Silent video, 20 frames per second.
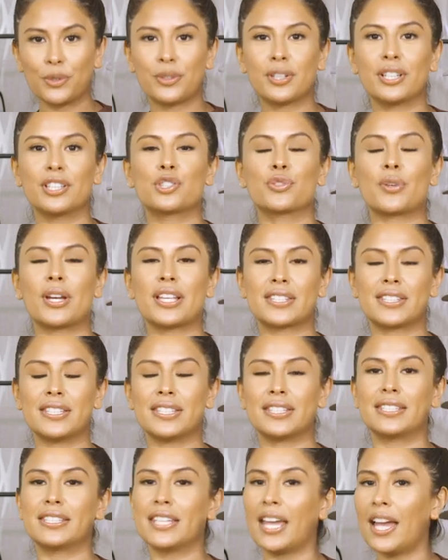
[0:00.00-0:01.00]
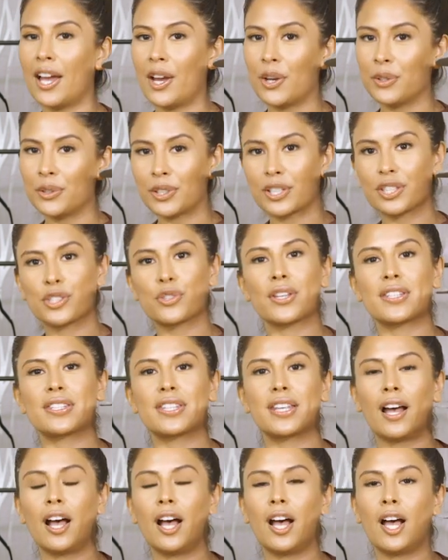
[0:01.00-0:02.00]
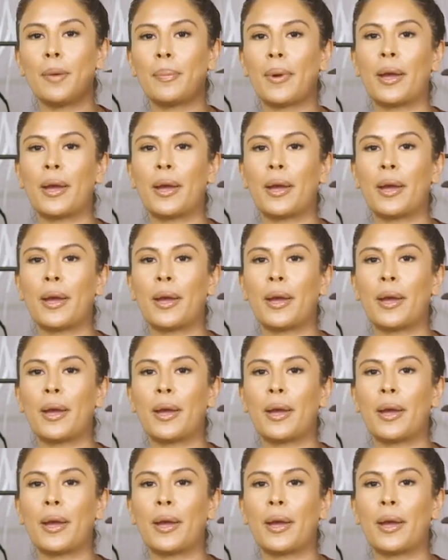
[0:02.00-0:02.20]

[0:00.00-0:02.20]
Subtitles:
You could dress it down, you could dress it up.